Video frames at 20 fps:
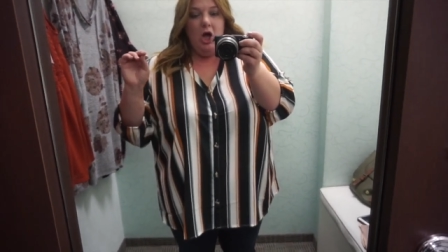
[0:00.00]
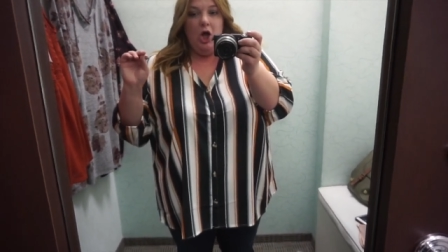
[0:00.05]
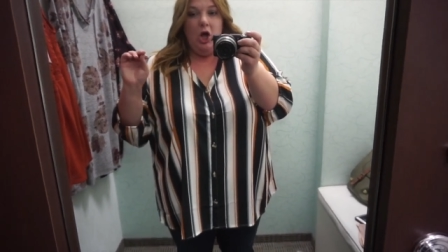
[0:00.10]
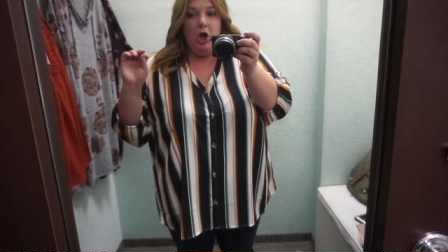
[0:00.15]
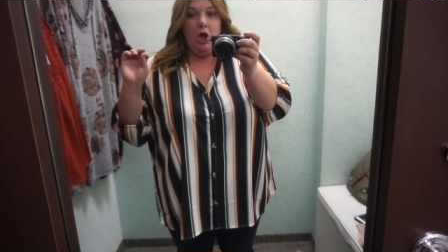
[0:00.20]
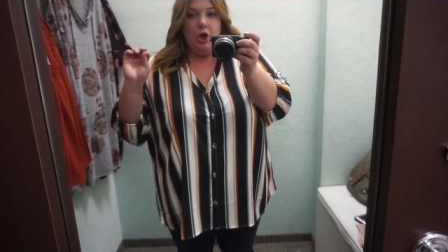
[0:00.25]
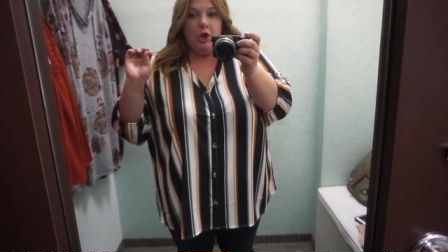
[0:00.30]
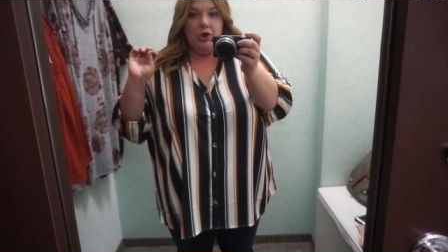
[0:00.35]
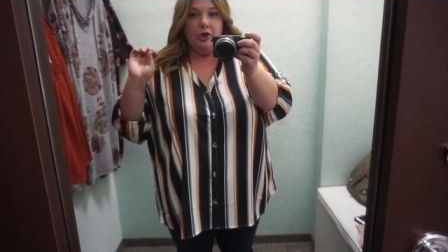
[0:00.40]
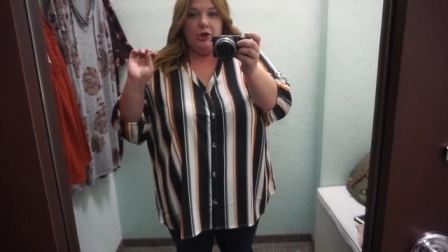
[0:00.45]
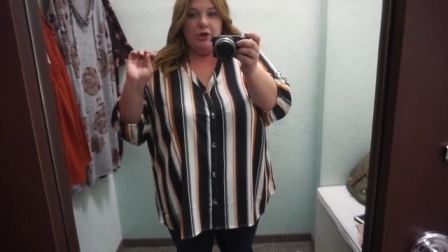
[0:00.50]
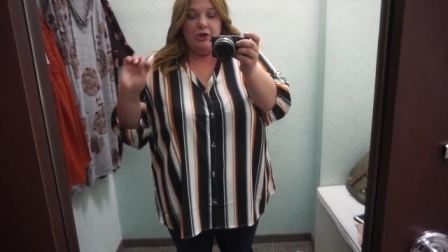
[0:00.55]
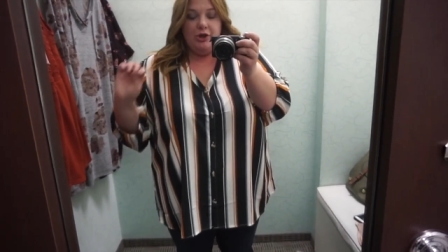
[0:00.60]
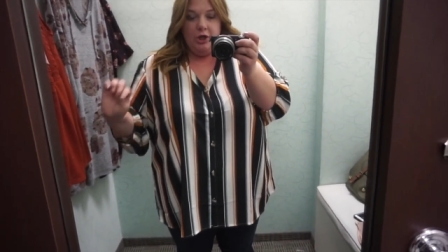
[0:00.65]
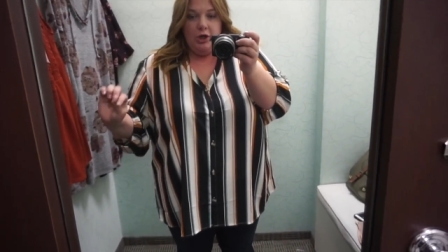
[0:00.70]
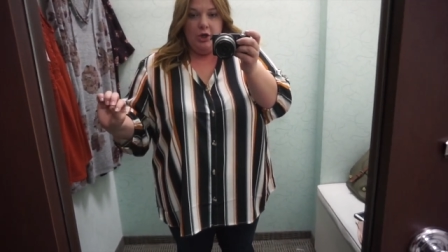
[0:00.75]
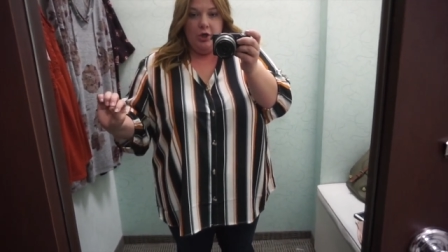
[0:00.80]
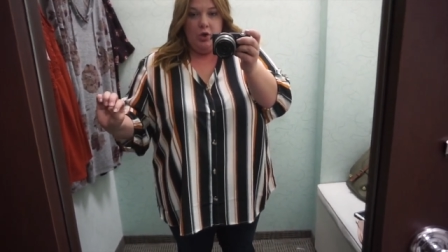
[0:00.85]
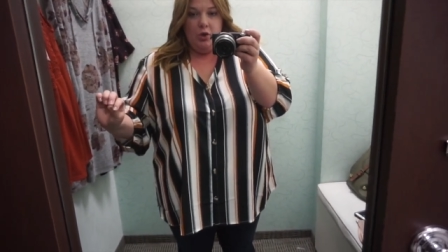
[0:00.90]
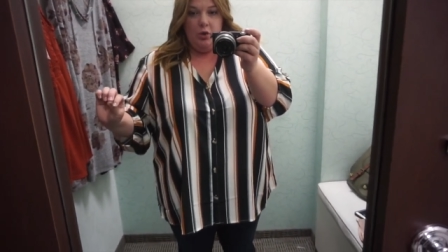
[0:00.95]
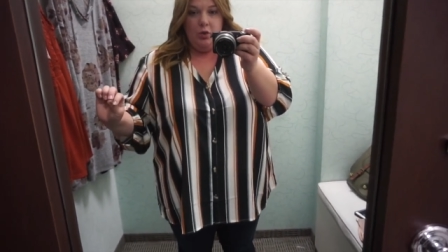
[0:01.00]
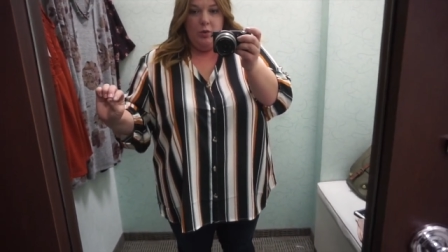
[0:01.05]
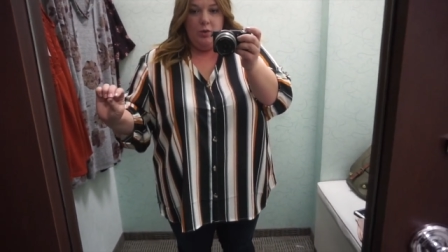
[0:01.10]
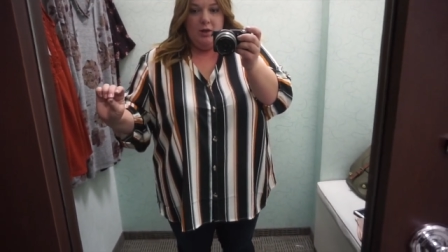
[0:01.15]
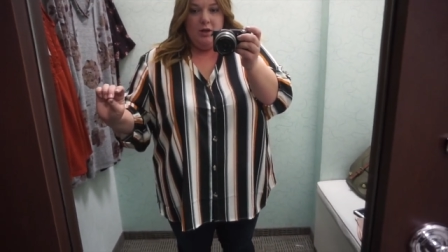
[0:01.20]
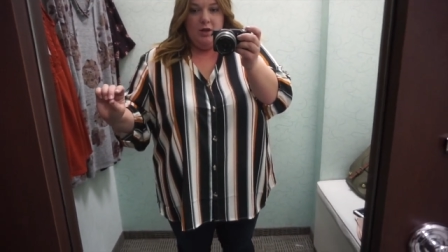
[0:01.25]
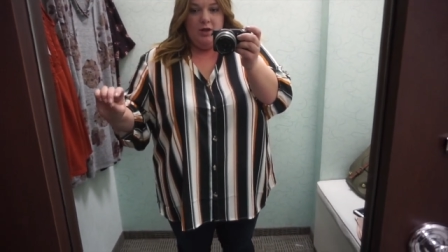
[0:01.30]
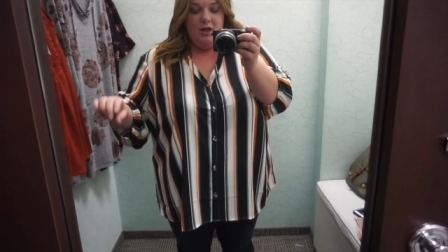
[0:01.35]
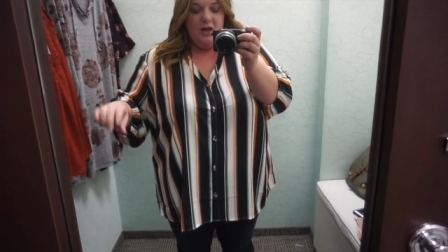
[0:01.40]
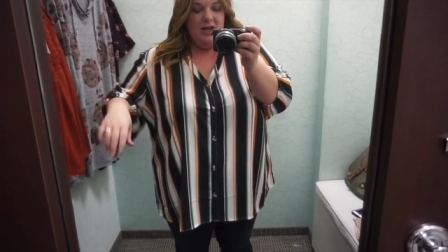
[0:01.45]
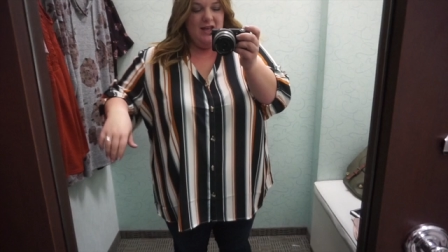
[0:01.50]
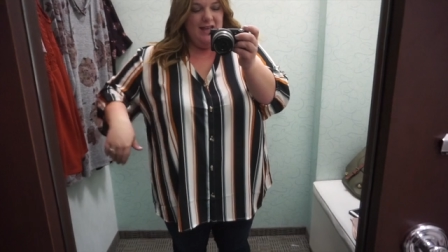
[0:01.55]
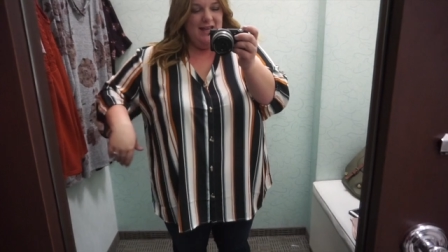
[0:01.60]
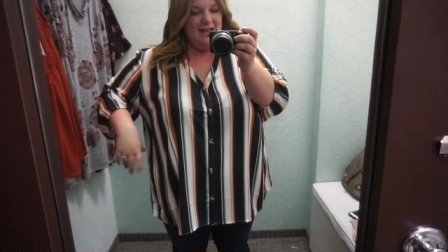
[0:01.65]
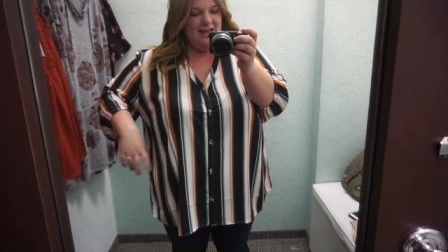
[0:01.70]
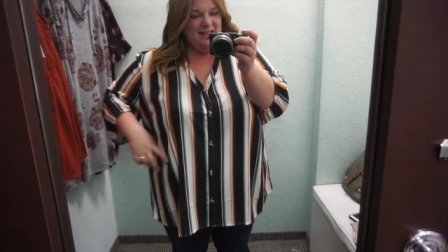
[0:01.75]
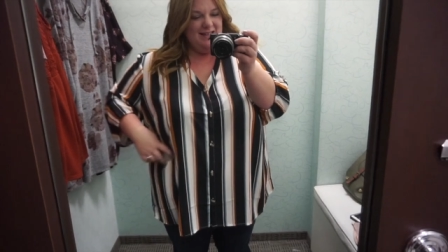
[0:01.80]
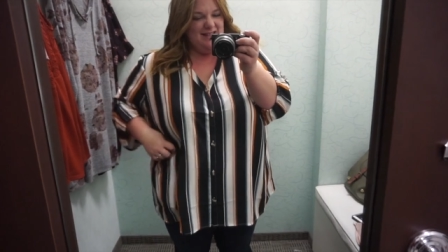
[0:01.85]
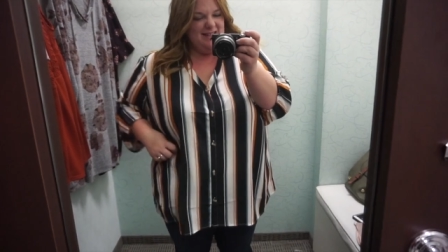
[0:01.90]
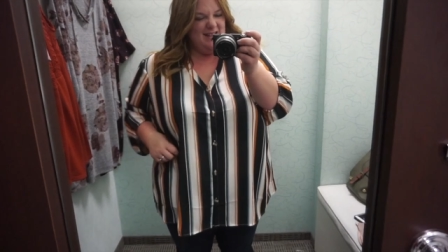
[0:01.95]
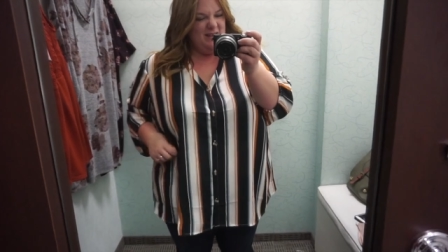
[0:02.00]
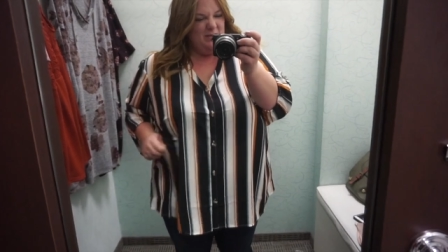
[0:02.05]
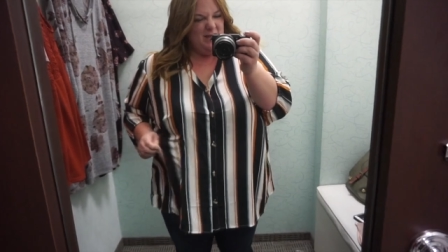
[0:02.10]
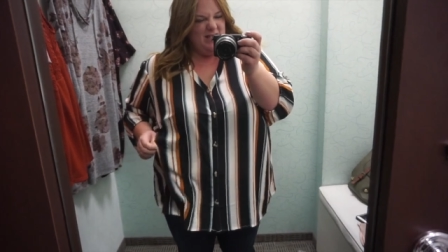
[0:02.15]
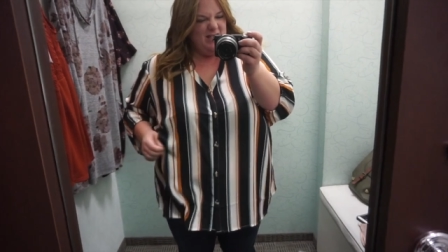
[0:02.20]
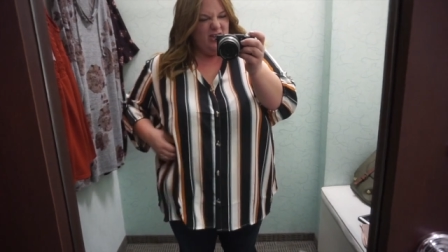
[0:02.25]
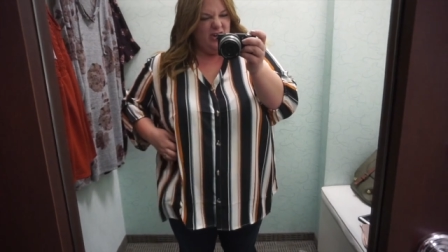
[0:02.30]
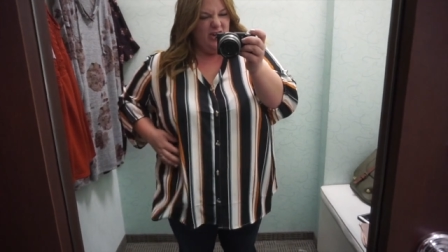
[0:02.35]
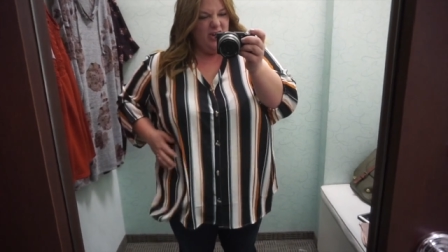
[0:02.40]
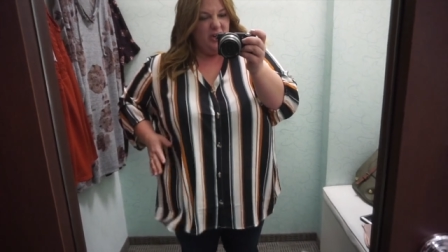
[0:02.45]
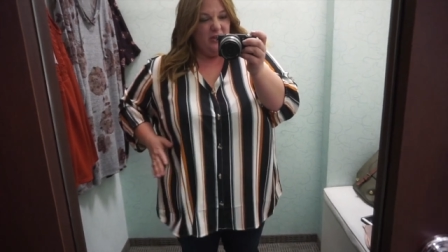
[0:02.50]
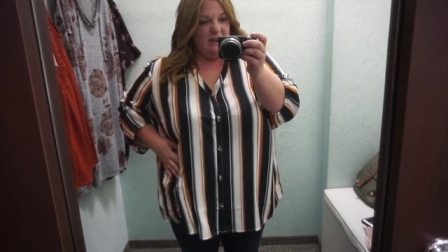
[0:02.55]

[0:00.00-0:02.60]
although it is that material